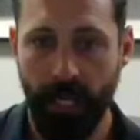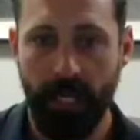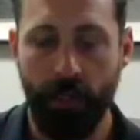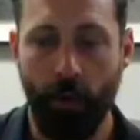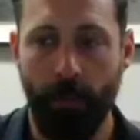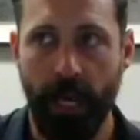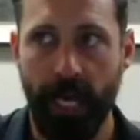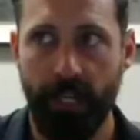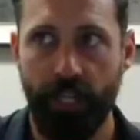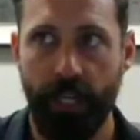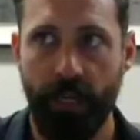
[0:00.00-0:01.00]
So
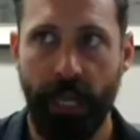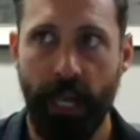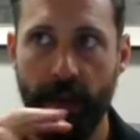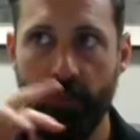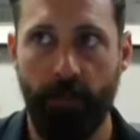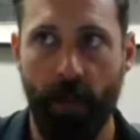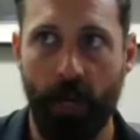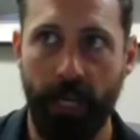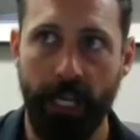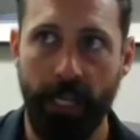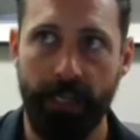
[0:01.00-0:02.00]
imagine that
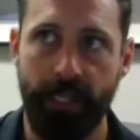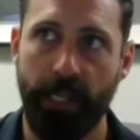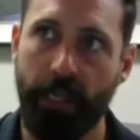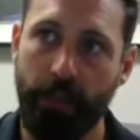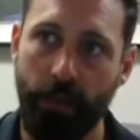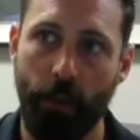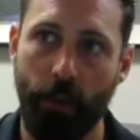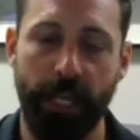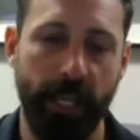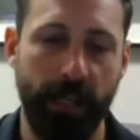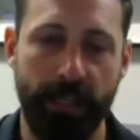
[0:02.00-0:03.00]
body is like
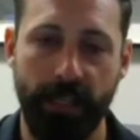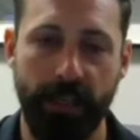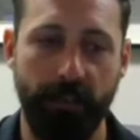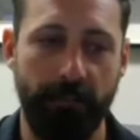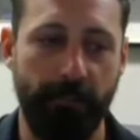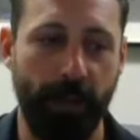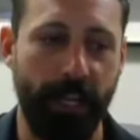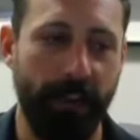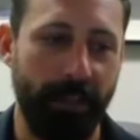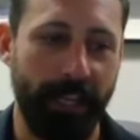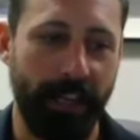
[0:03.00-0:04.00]
going to the front
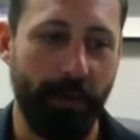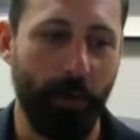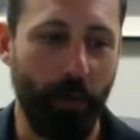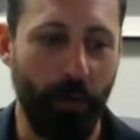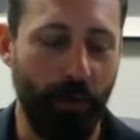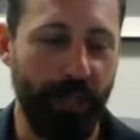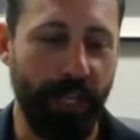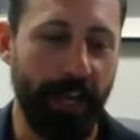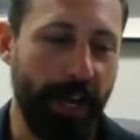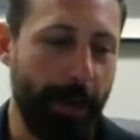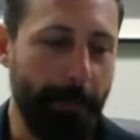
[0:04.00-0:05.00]
of like an old
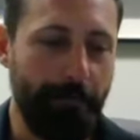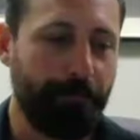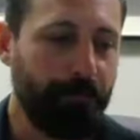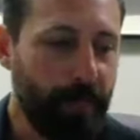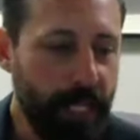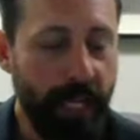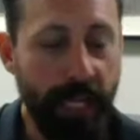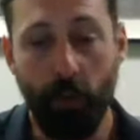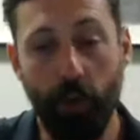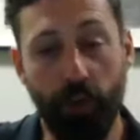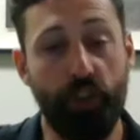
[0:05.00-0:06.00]

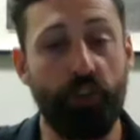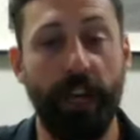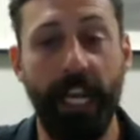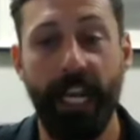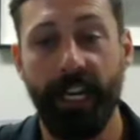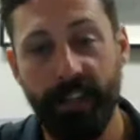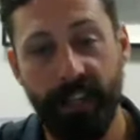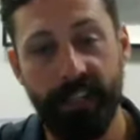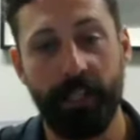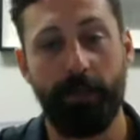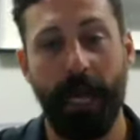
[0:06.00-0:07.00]
train
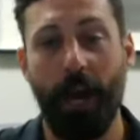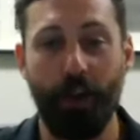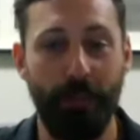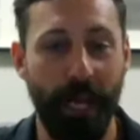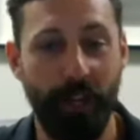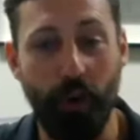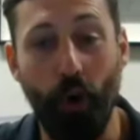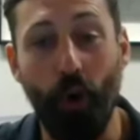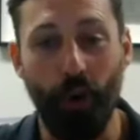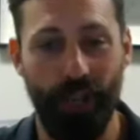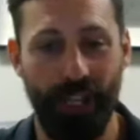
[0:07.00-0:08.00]
that's just powered by
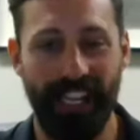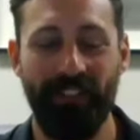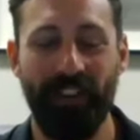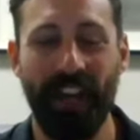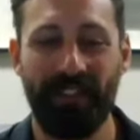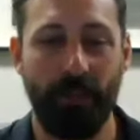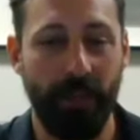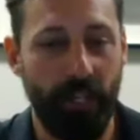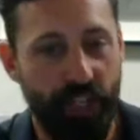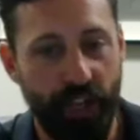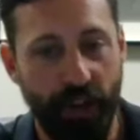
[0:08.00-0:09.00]
coal, and you have someone
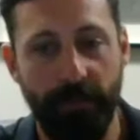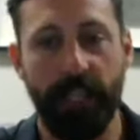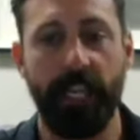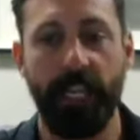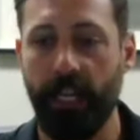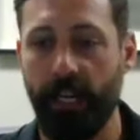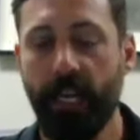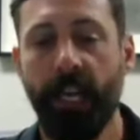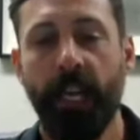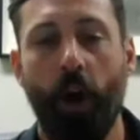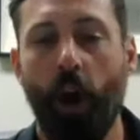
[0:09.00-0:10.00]
shoveling in.
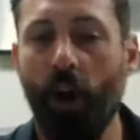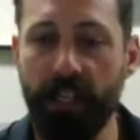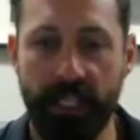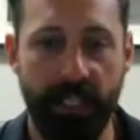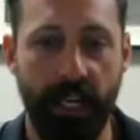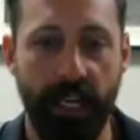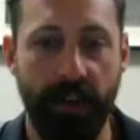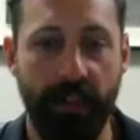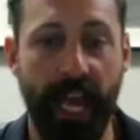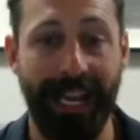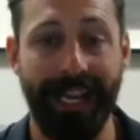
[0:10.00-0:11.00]
All of a sudden,
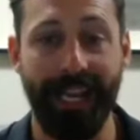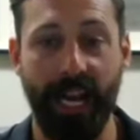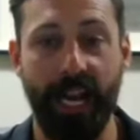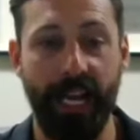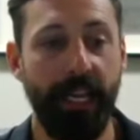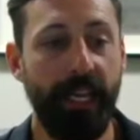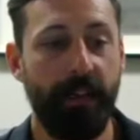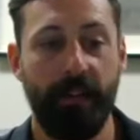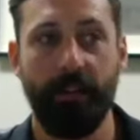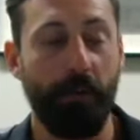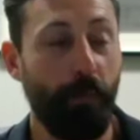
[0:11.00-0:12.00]
that guy
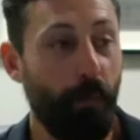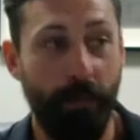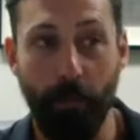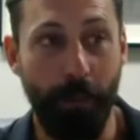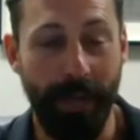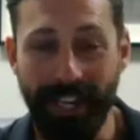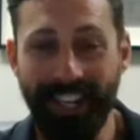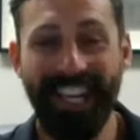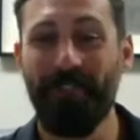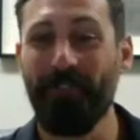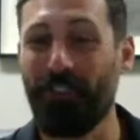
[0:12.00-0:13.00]
or woman
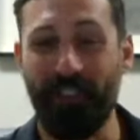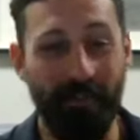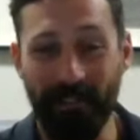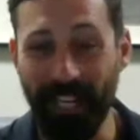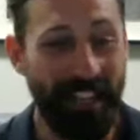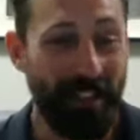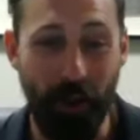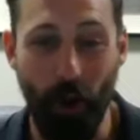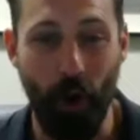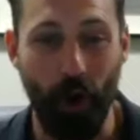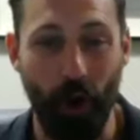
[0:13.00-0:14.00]
who's shoveling in the
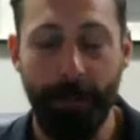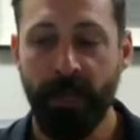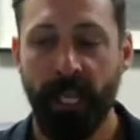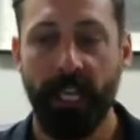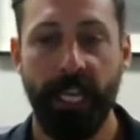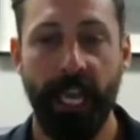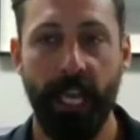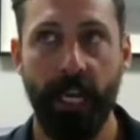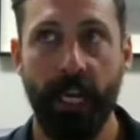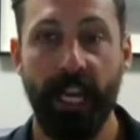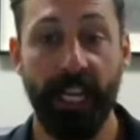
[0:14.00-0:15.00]
coal
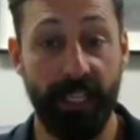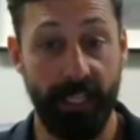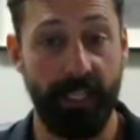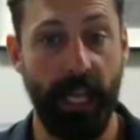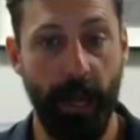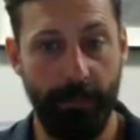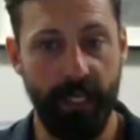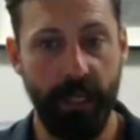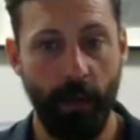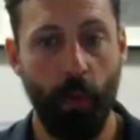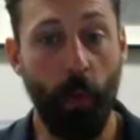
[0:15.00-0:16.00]
can
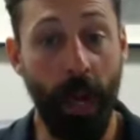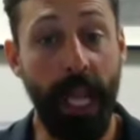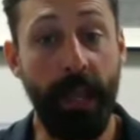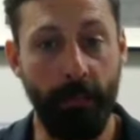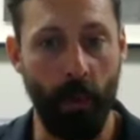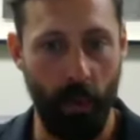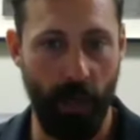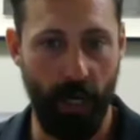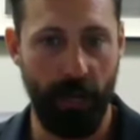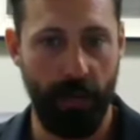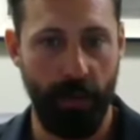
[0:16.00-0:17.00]
accept way more
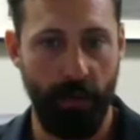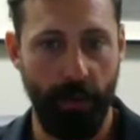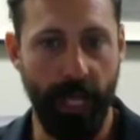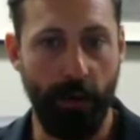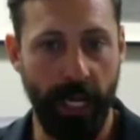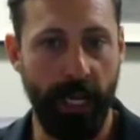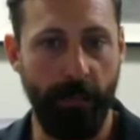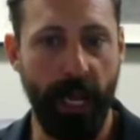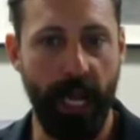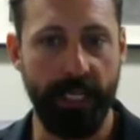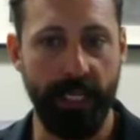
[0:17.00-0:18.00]
without getting
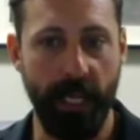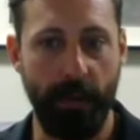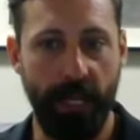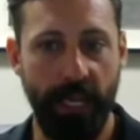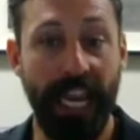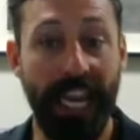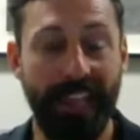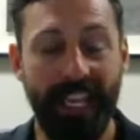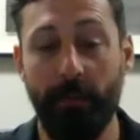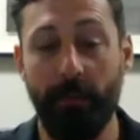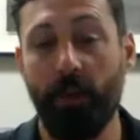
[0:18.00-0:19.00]
backed up, and they
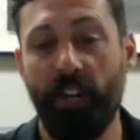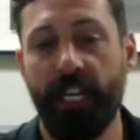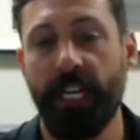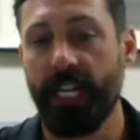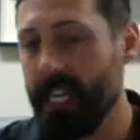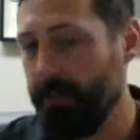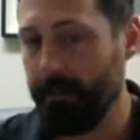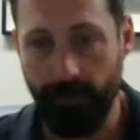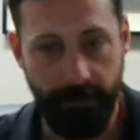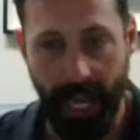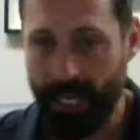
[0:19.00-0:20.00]
can put it in even
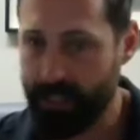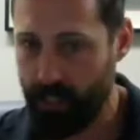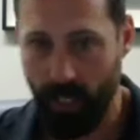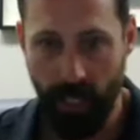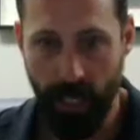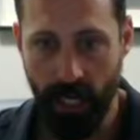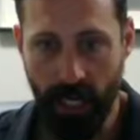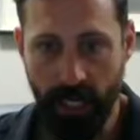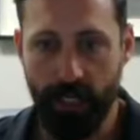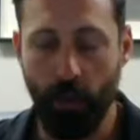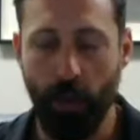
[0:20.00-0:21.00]
faster.
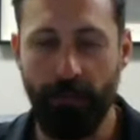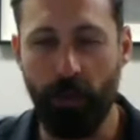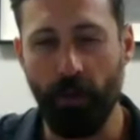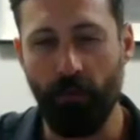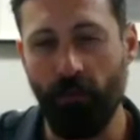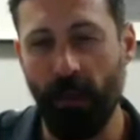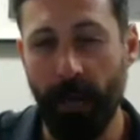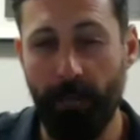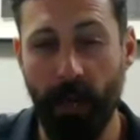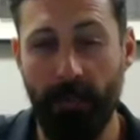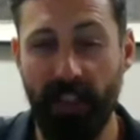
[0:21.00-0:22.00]
So if you could
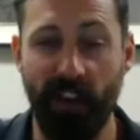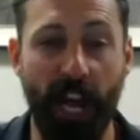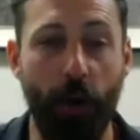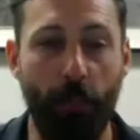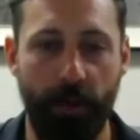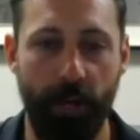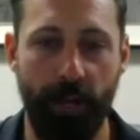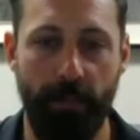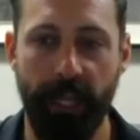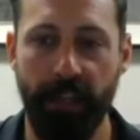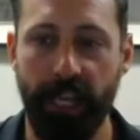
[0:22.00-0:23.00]
ramp up their output
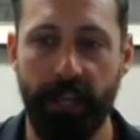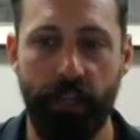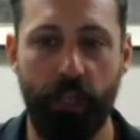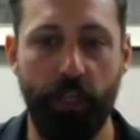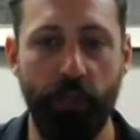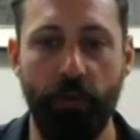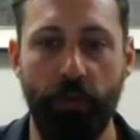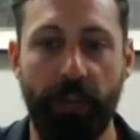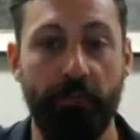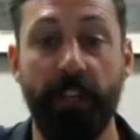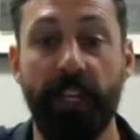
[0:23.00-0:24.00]
by like
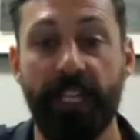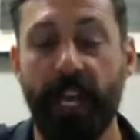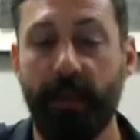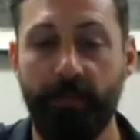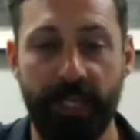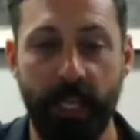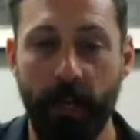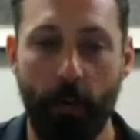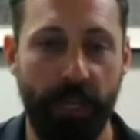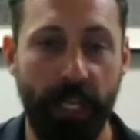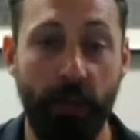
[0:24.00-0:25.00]
2-3 times
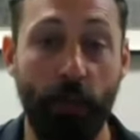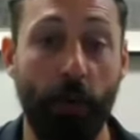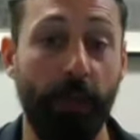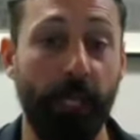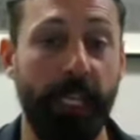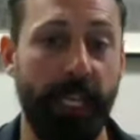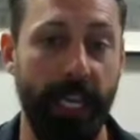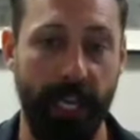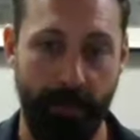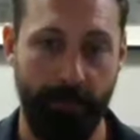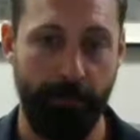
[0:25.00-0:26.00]
what they normally can.
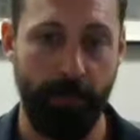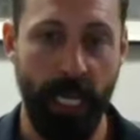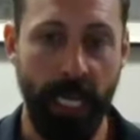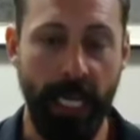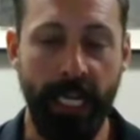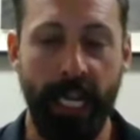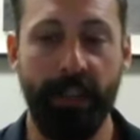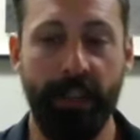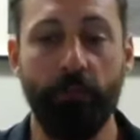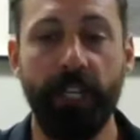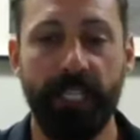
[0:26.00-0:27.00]
And
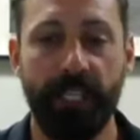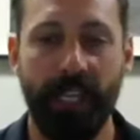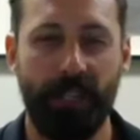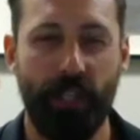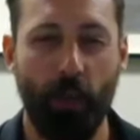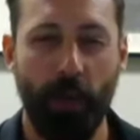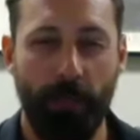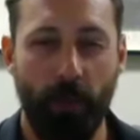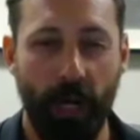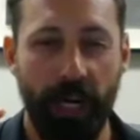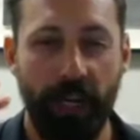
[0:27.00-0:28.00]
the reason that's so
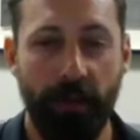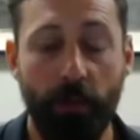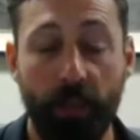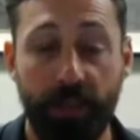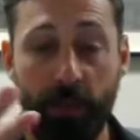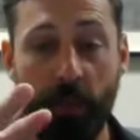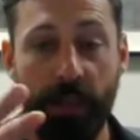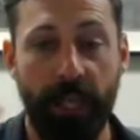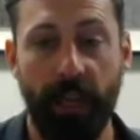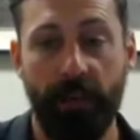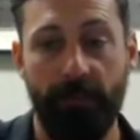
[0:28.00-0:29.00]
important, of course, we want
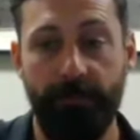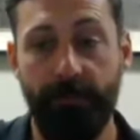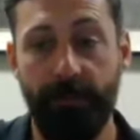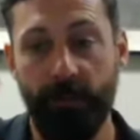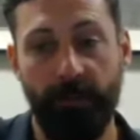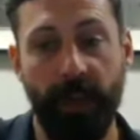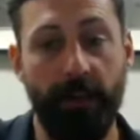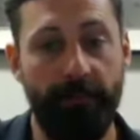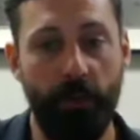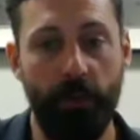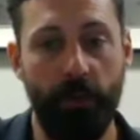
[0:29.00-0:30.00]
that
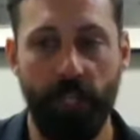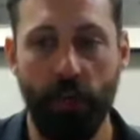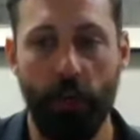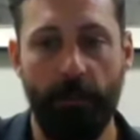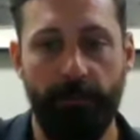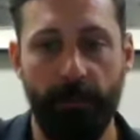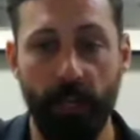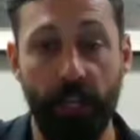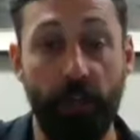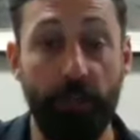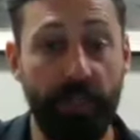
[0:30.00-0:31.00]
food to go for
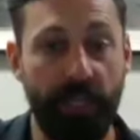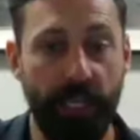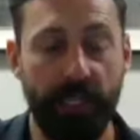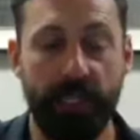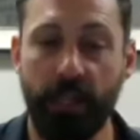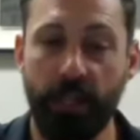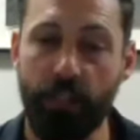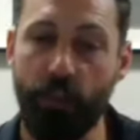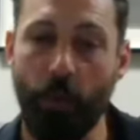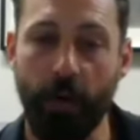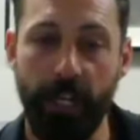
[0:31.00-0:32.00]
use instead of
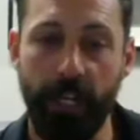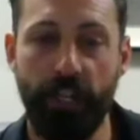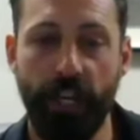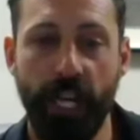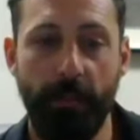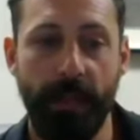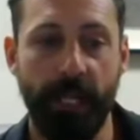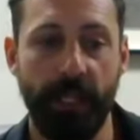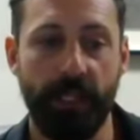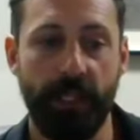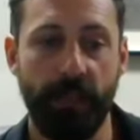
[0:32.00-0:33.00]
storage,
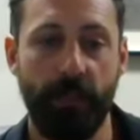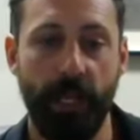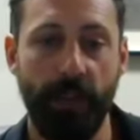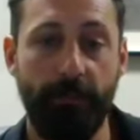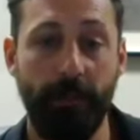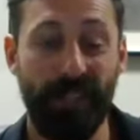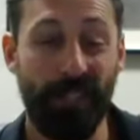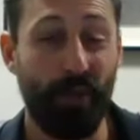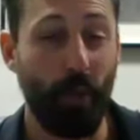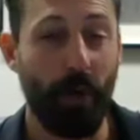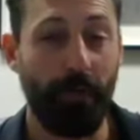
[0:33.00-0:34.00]
because if we
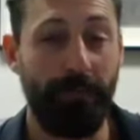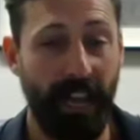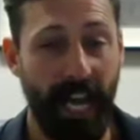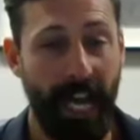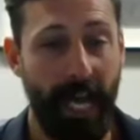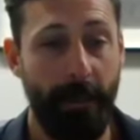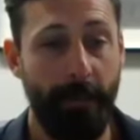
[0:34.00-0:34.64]
store fat,